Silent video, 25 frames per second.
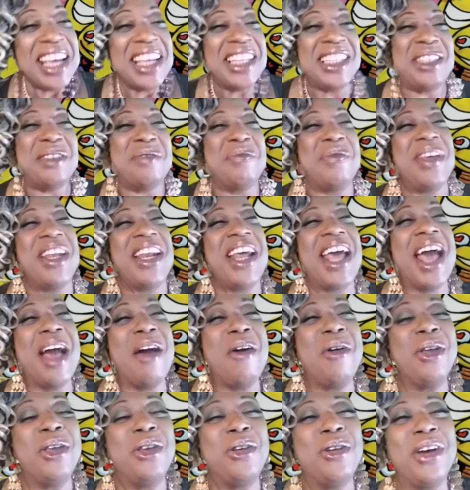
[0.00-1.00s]
Demita,
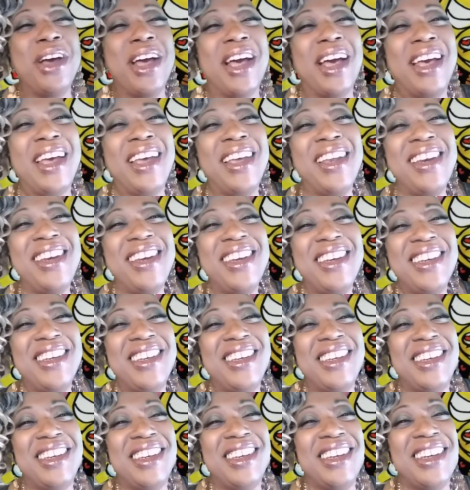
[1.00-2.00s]
how are you, hon?
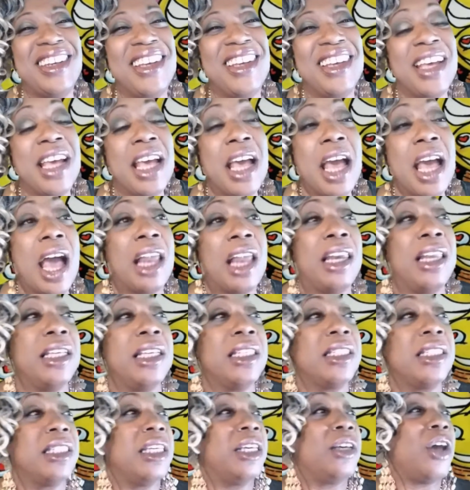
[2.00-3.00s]

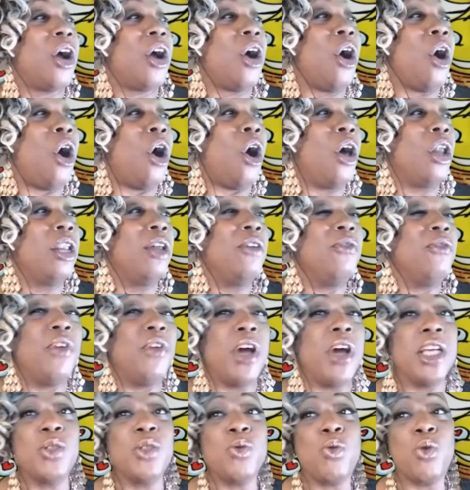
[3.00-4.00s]
Listen, all of
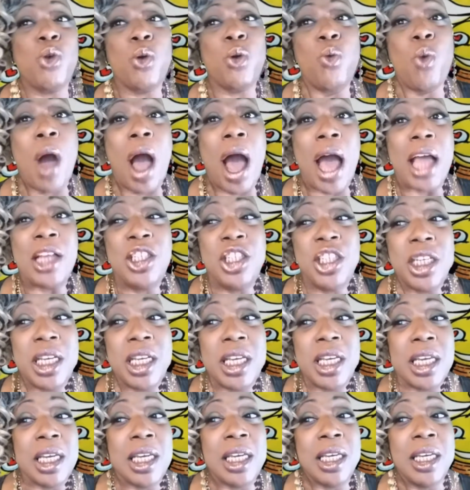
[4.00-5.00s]
us were
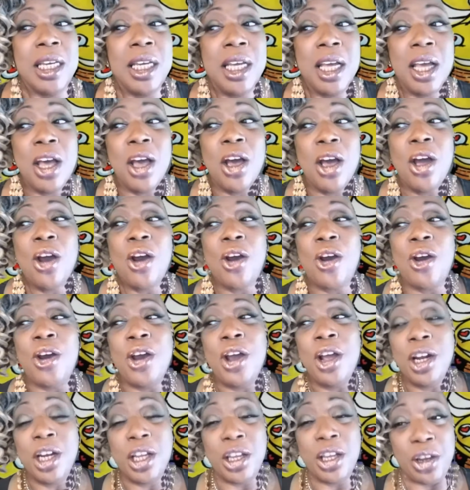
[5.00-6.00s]
watching
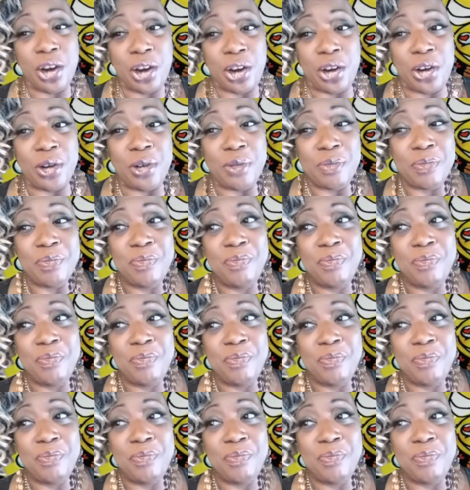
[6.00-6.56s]
earlier.